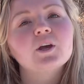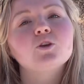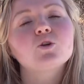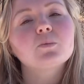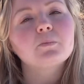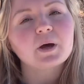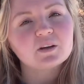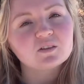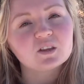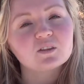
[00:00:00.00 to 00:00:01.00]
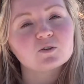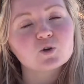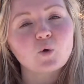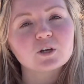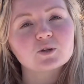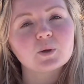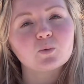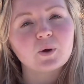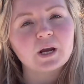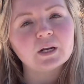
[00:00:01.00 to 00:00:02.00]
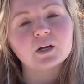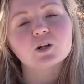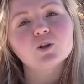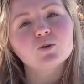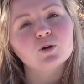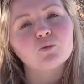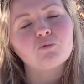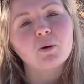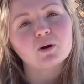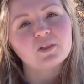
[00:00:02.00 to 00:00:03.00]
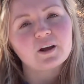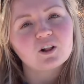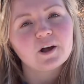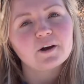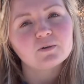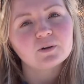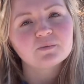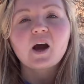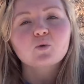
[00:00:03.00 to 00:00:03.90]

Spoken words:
you can bet that there's going to be rain included with part of that cloud.